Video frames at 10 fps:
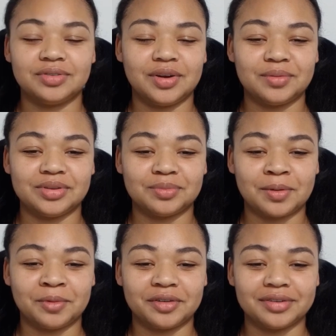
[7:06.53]
funny because my
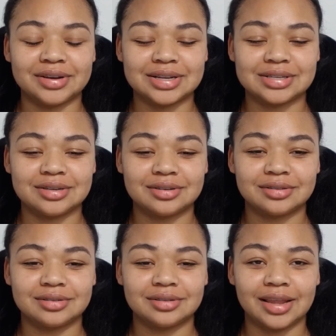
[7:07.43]
boyfriend doesn't
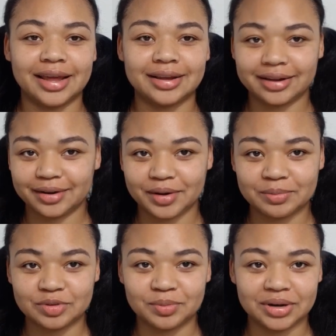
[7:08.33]
like
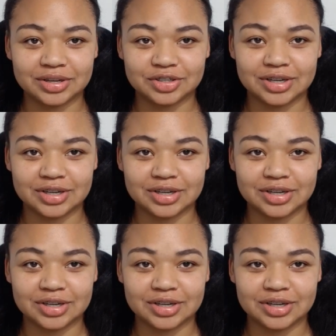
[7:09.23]
creamed spinach.